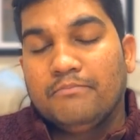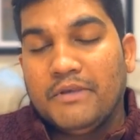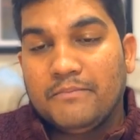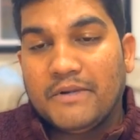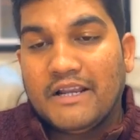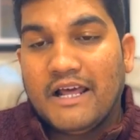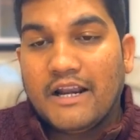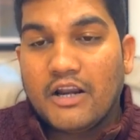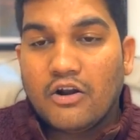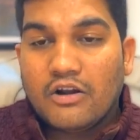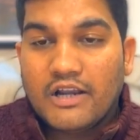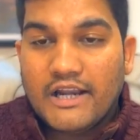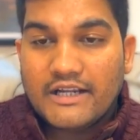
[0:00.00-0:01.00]
people are
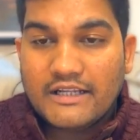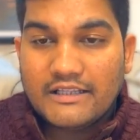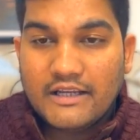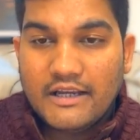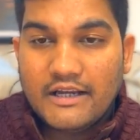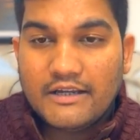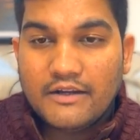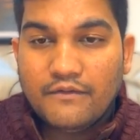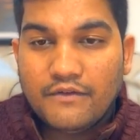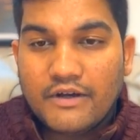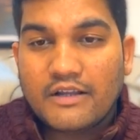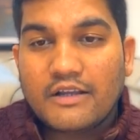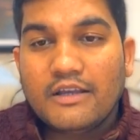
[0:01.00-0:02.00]
not letting the native
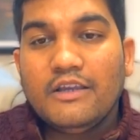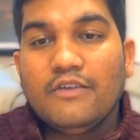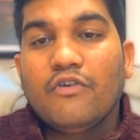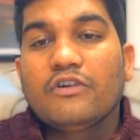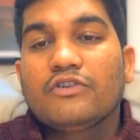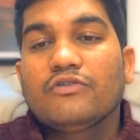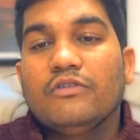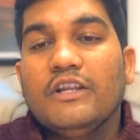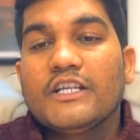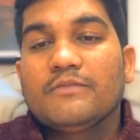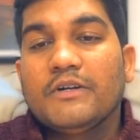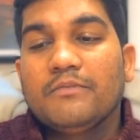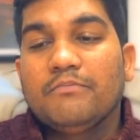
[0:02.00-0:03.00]
work. He wants
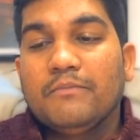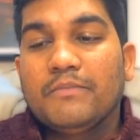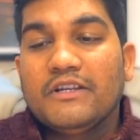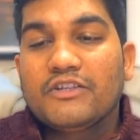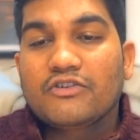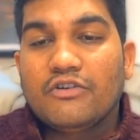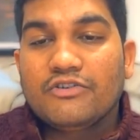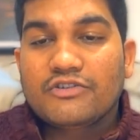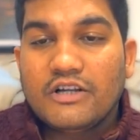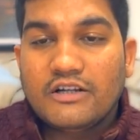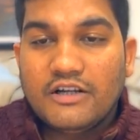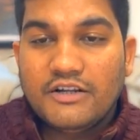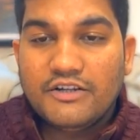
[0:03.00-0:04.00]
solace, but people is constantly